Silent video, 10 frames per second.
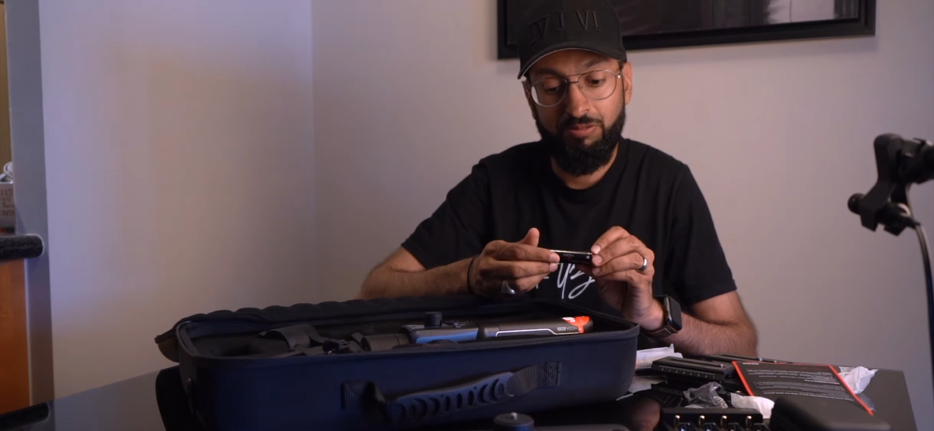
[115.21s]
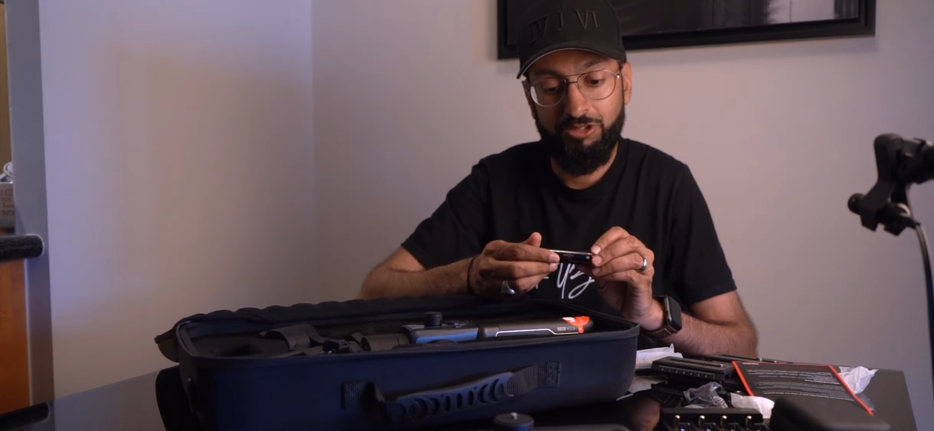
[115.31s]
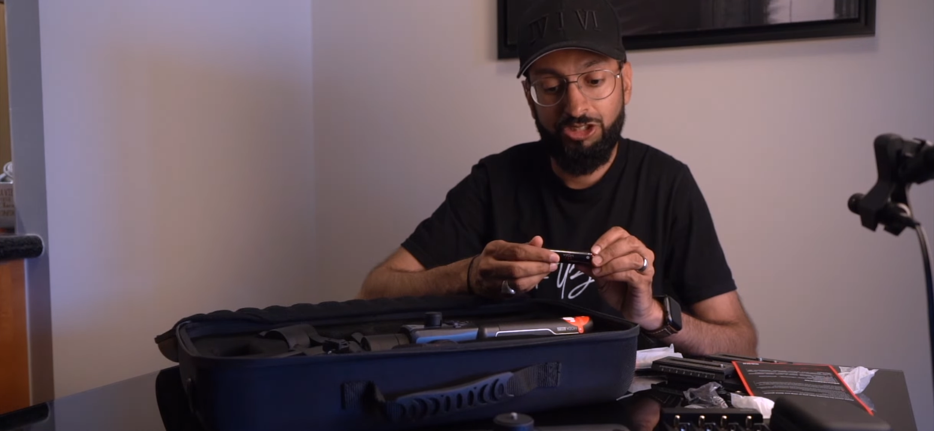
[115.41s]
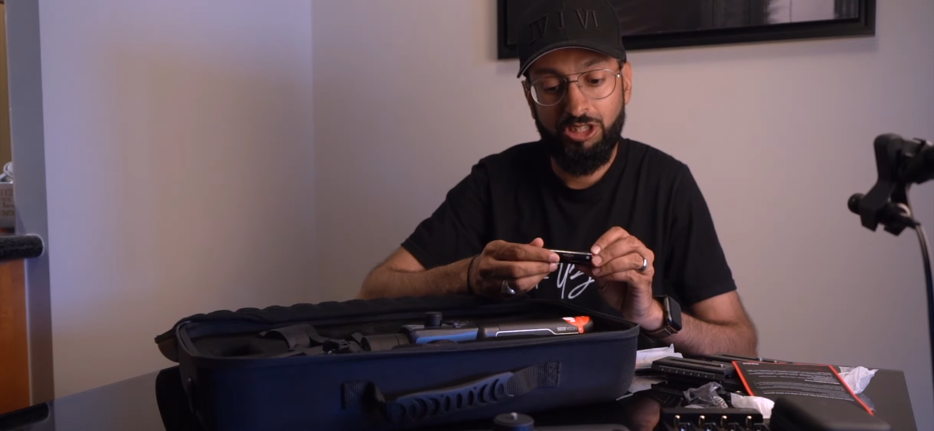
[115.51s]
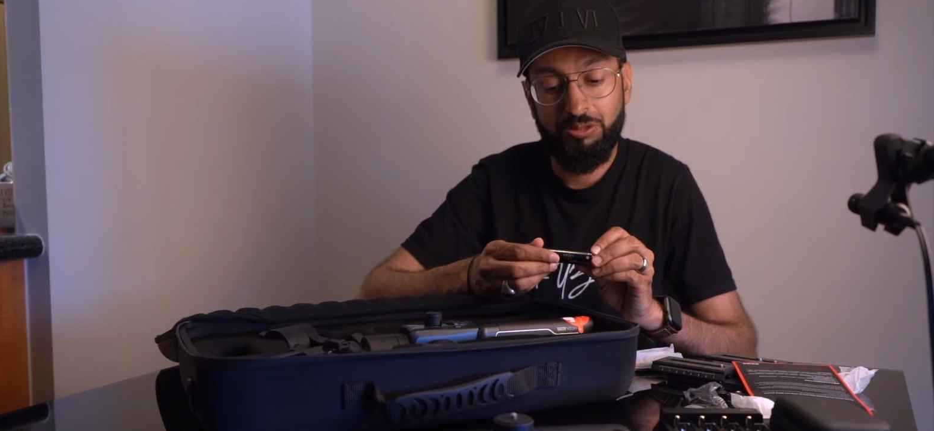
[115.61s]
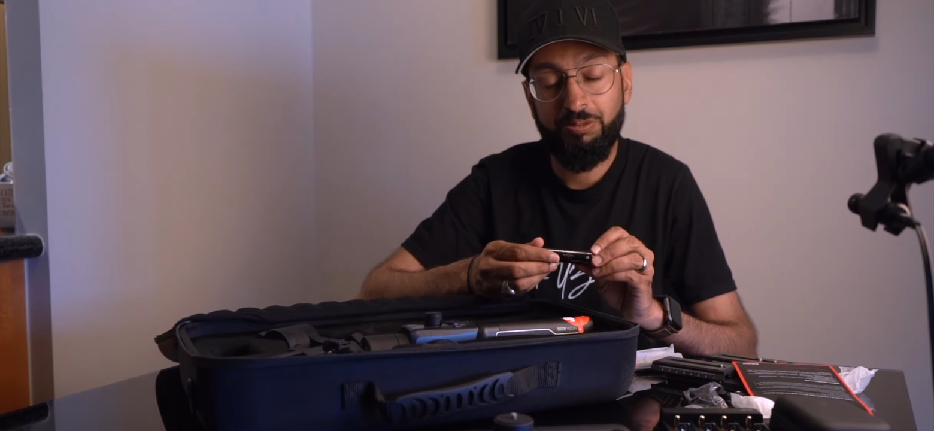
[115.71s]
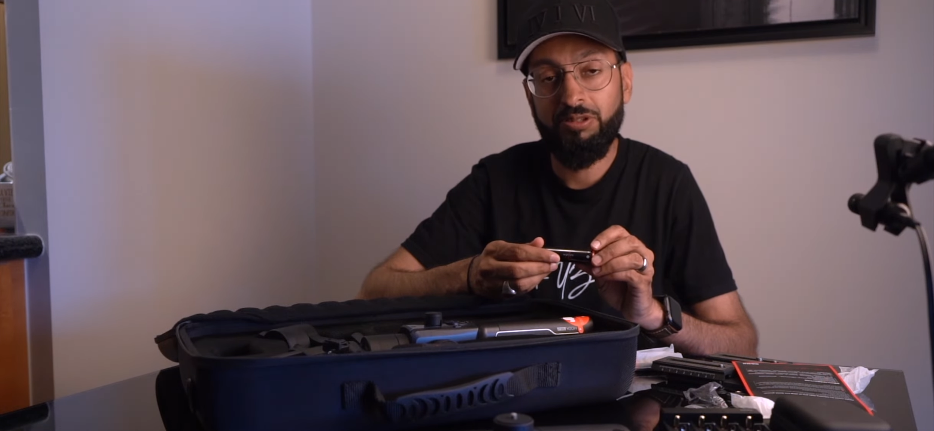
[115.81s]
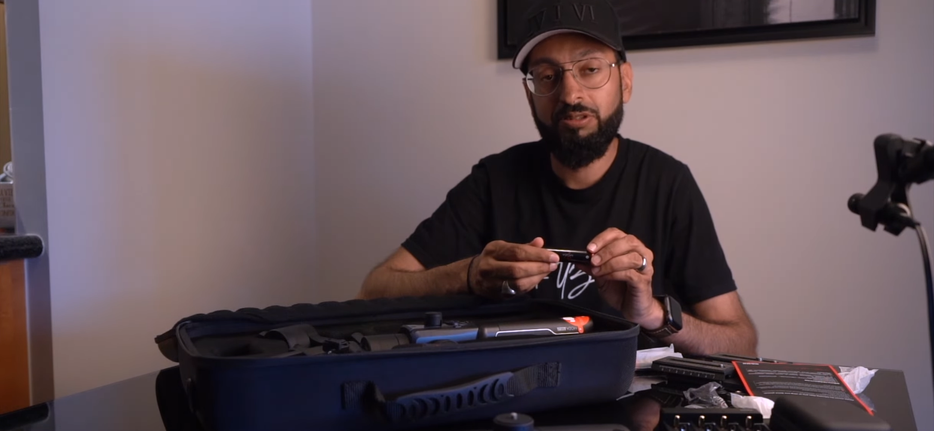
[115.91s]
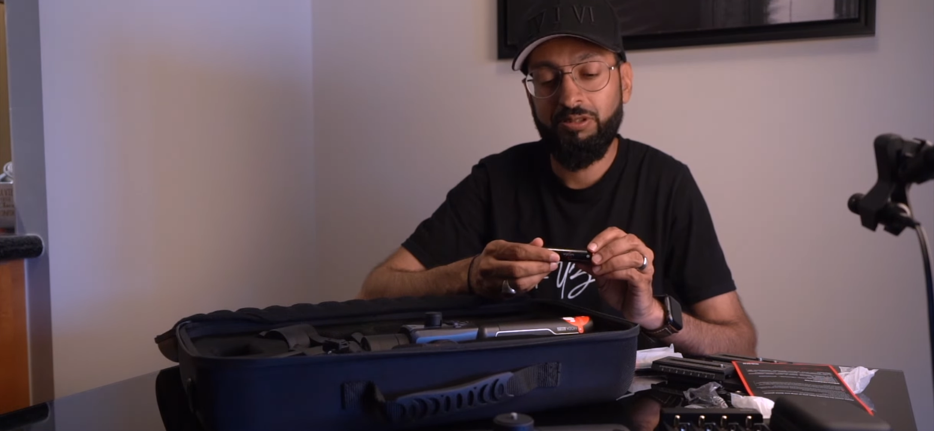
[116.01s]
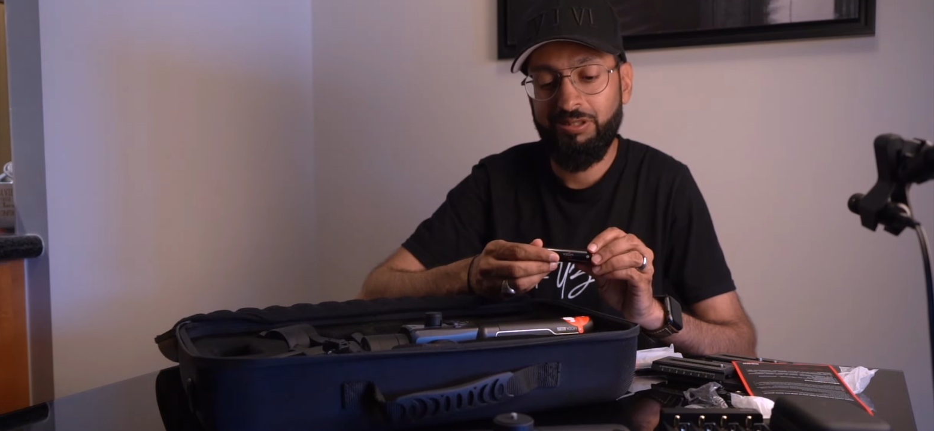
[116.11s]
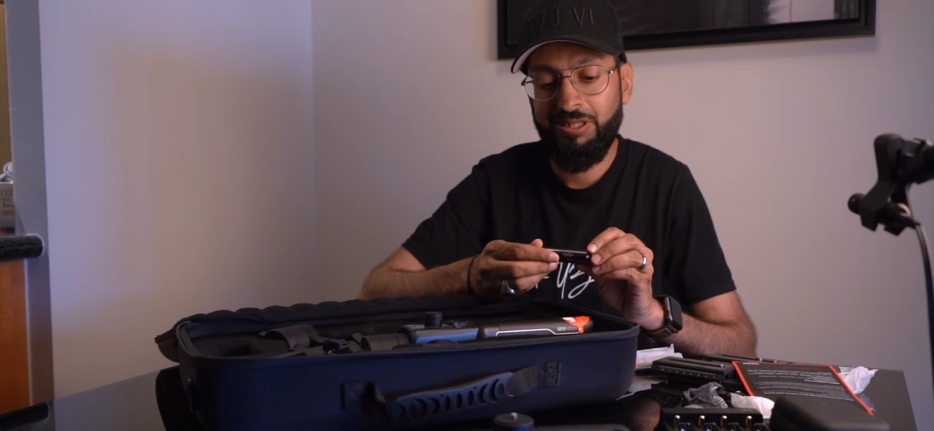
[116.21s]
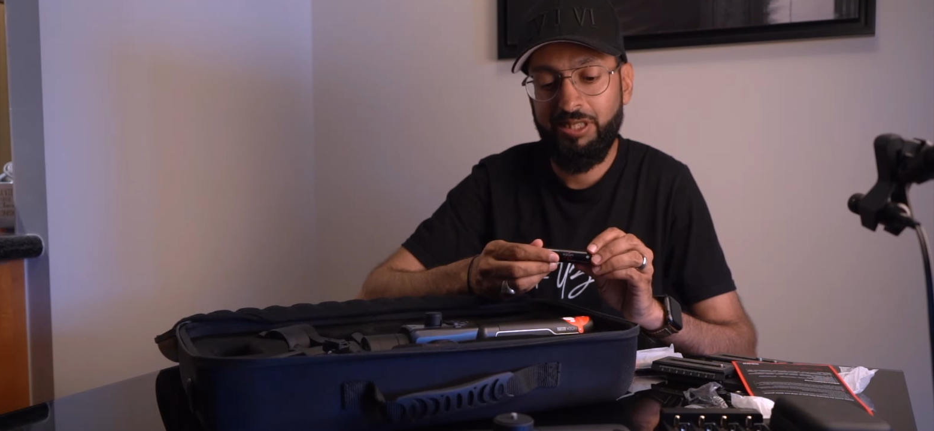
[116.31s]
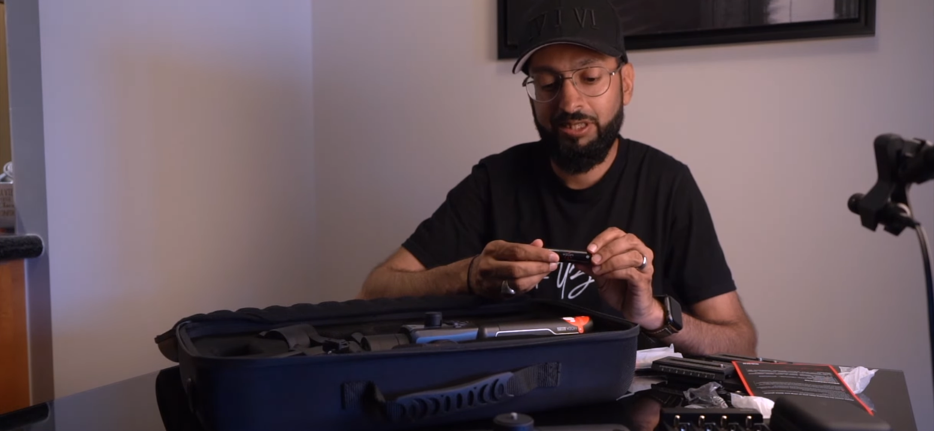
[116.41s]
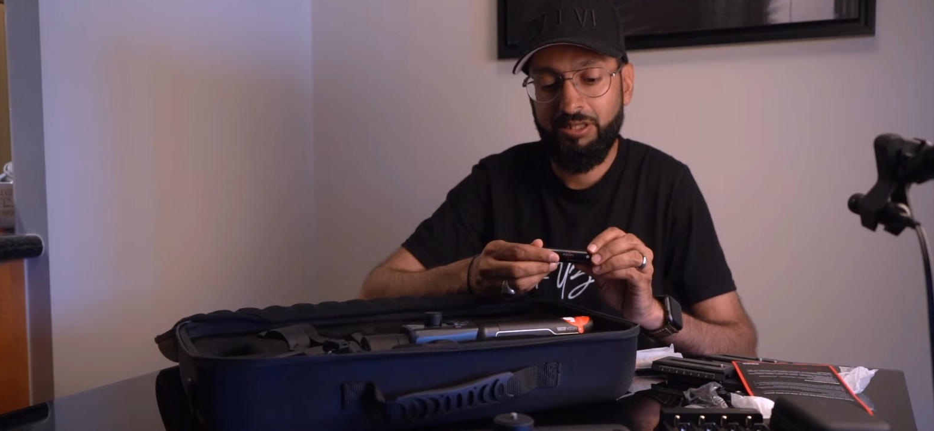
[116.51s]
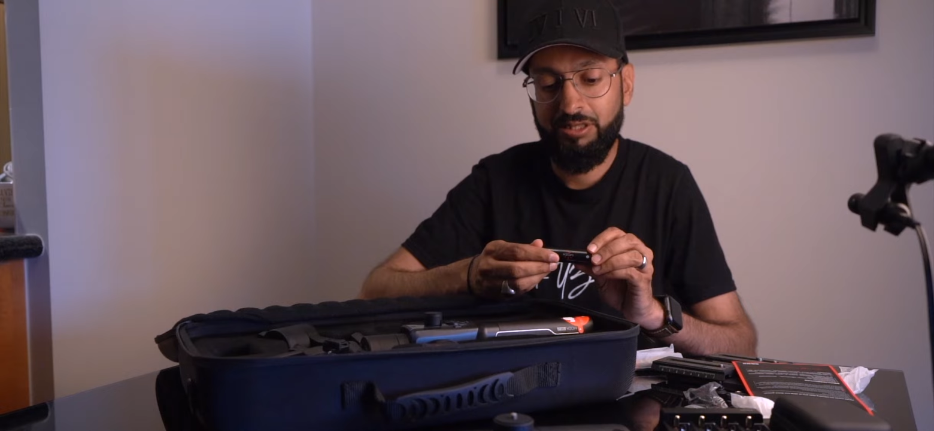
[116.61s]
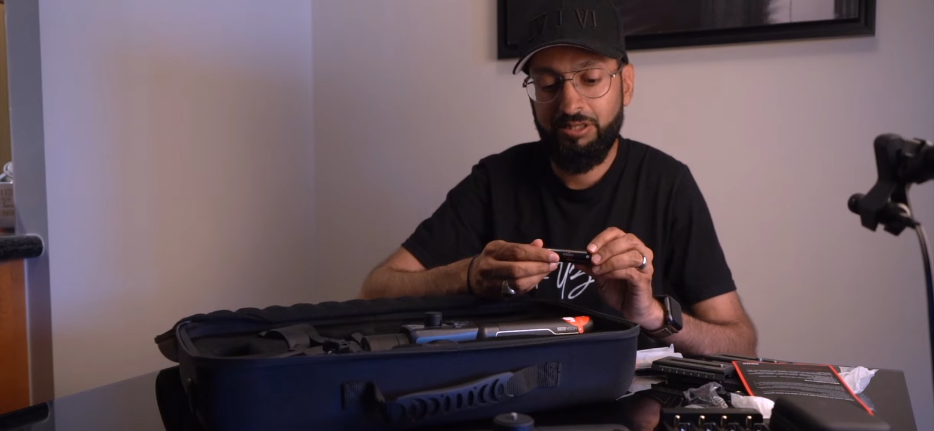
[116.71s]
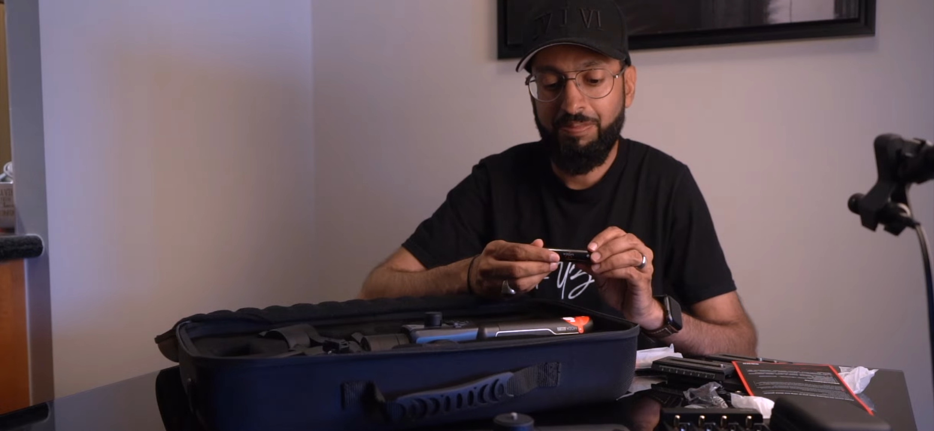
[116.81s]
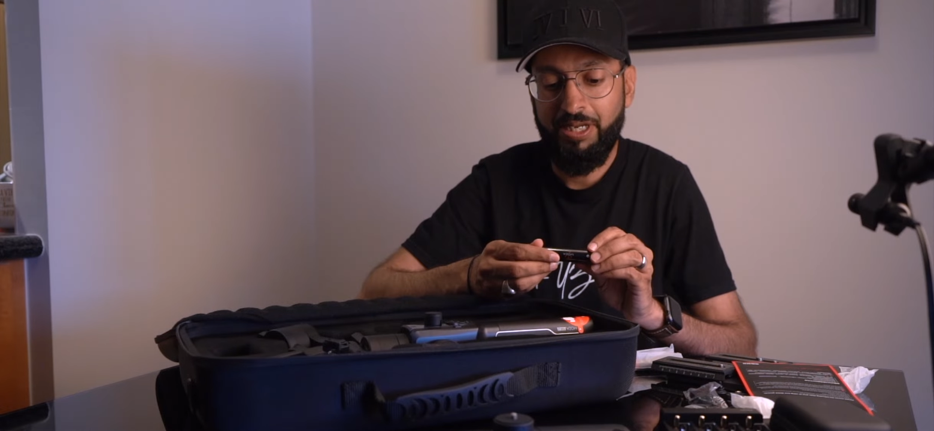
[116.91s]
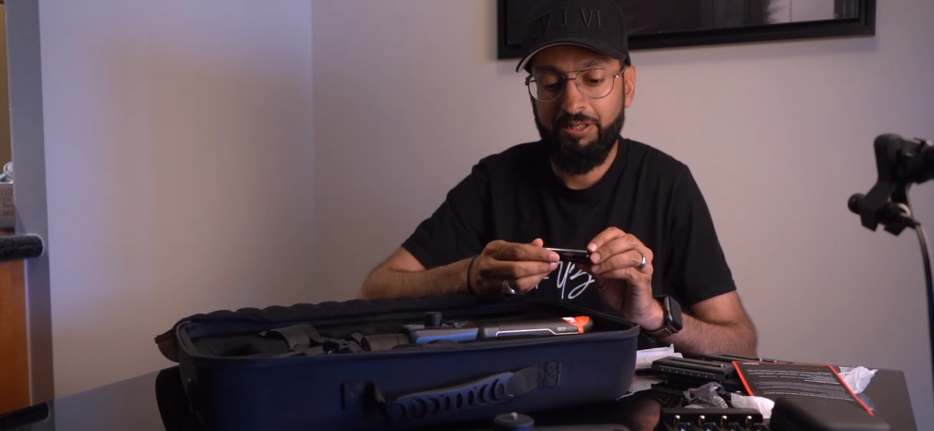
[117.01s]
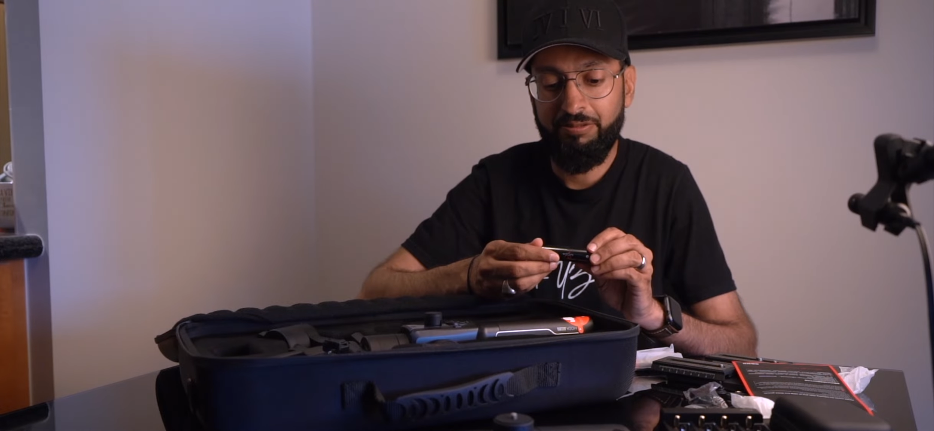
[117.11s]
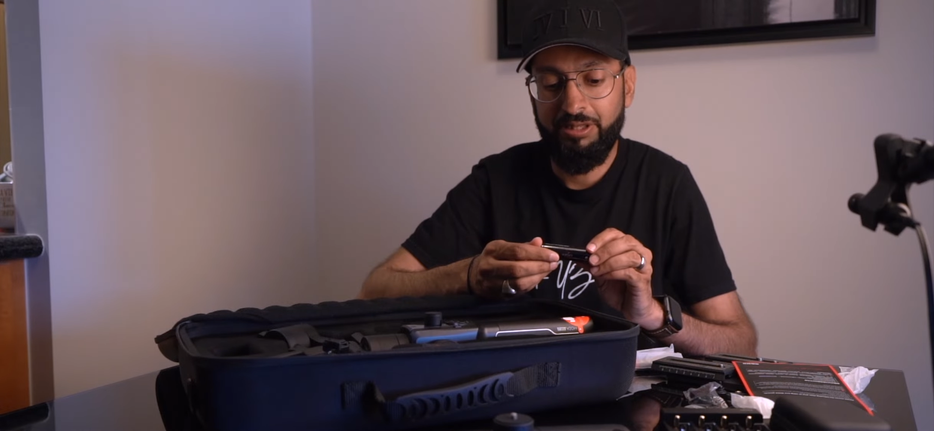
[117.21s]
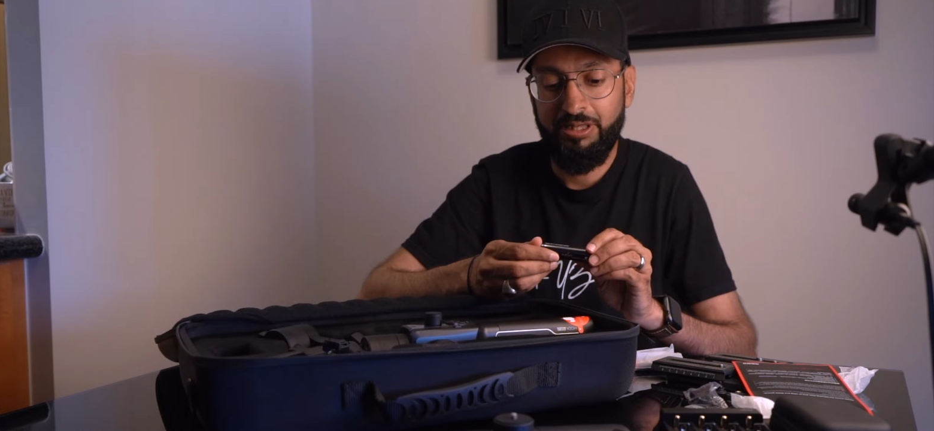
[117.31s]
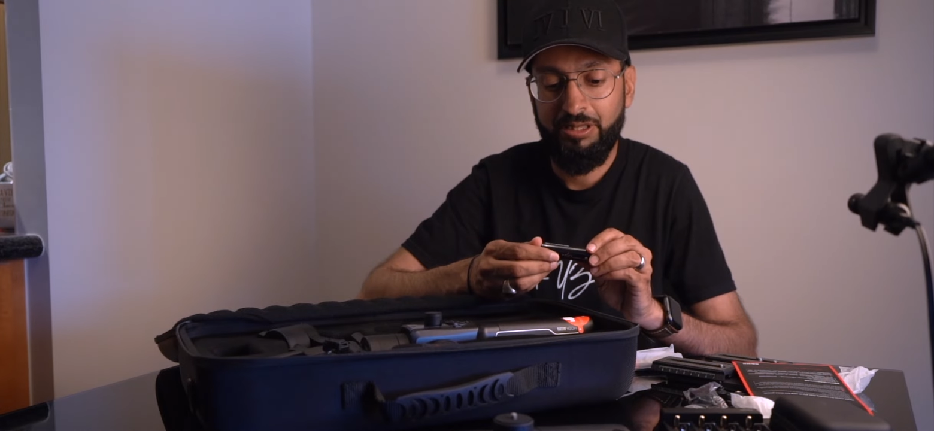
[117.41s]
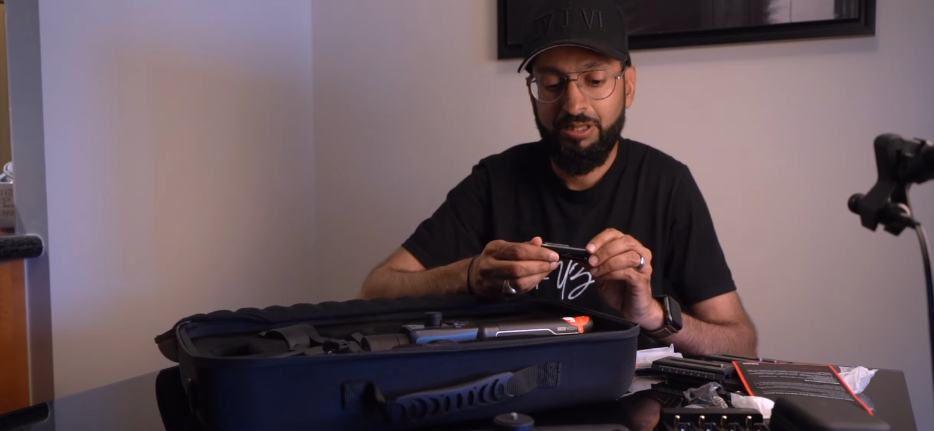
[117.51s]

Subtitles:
rechargeable Li-ion battery.